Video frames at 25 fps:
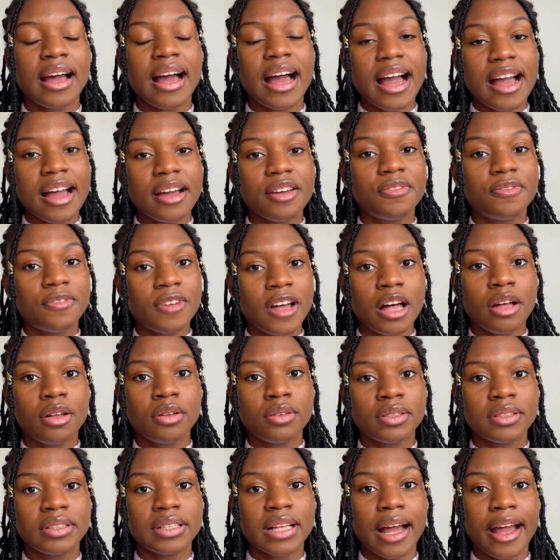I
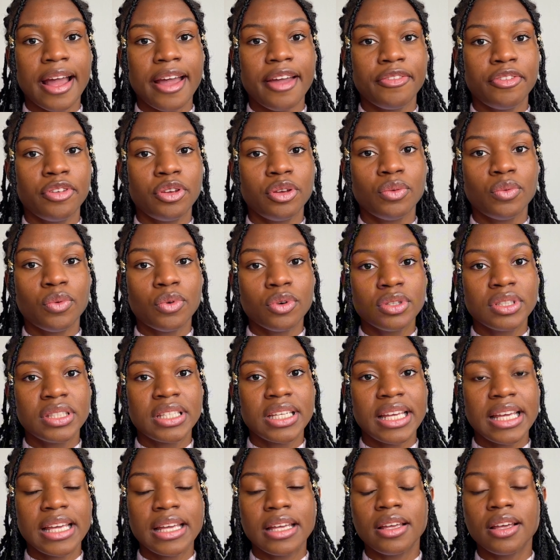found that if you want
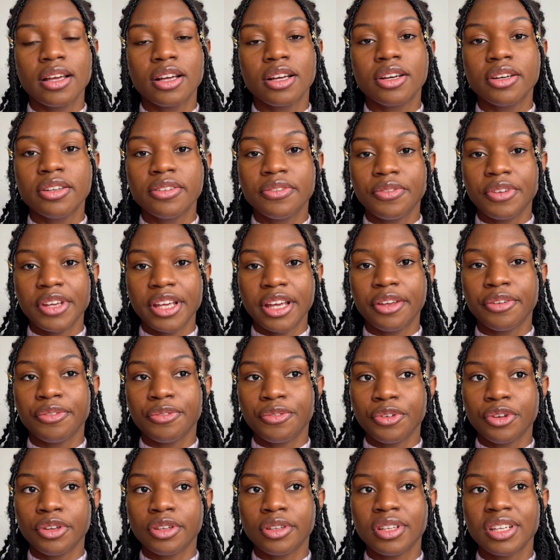to eat good vegan
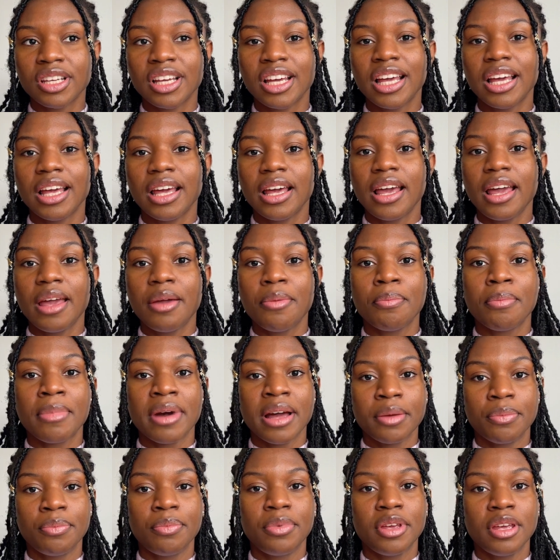food, it
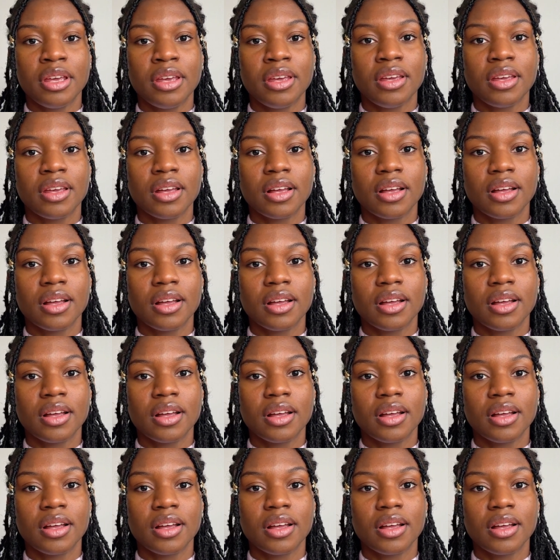might be